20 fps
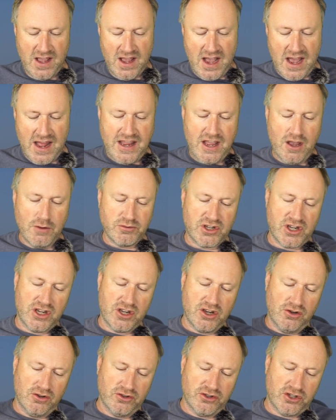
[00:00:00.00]
Any
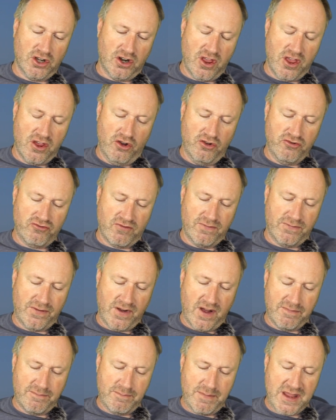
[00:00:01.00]
obstacle taller than
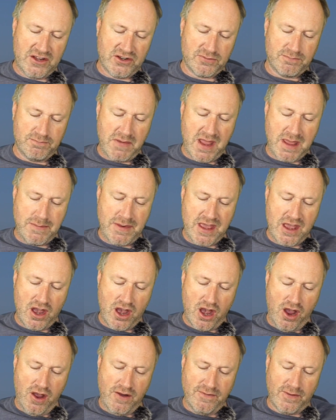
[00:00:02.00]
105 metres may be
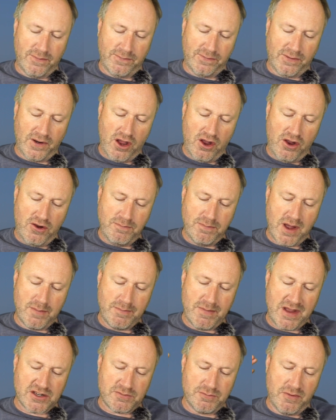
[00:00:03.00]
overflown by a
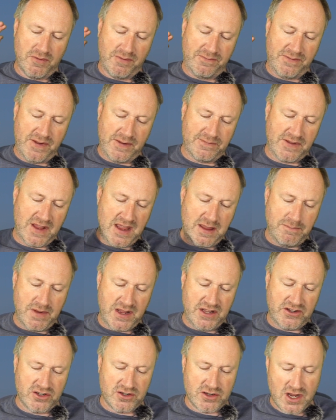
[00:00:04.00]
maximum of 15
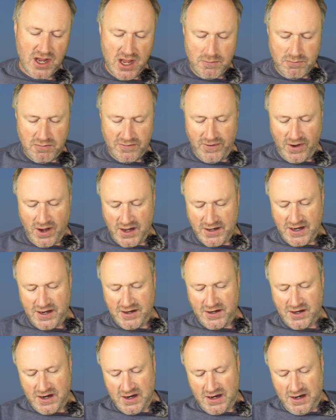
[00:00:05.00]
metres,
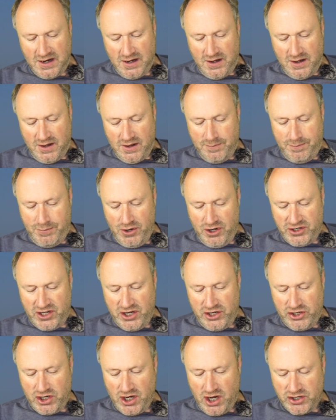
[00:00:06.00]
provided the person
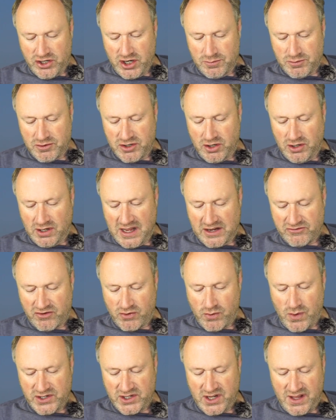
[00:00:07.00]
in charge of the obstacle has
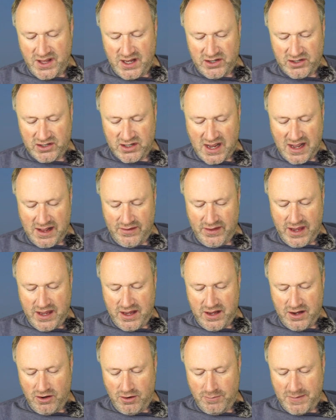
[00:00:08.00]
requested this, and
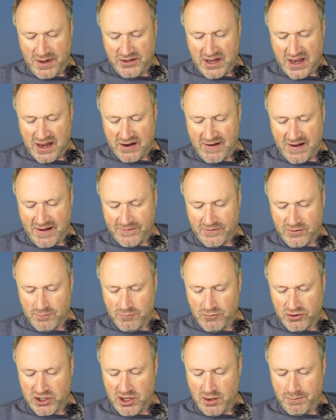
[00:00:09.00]
the unmanned aircraft
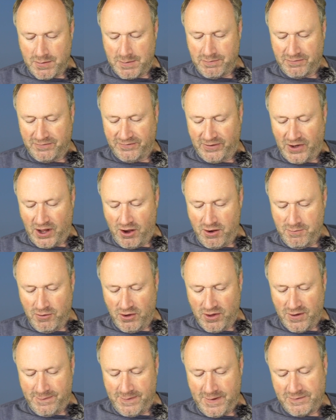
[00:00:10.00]
must not be flying
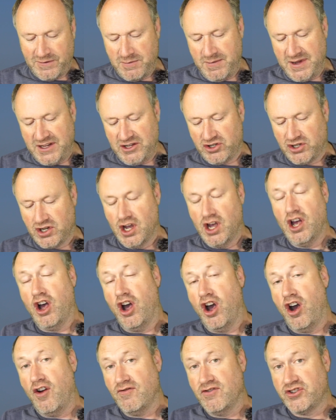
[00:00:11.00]
more than 50 metres
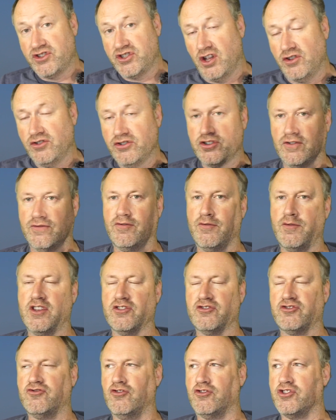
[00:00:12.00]
horizontal from the
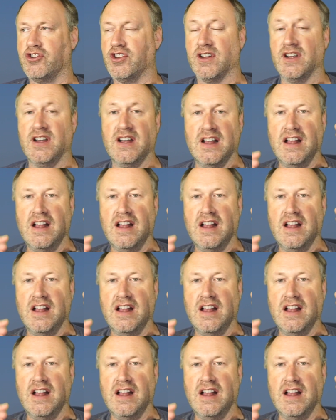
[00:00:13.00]
obstruction.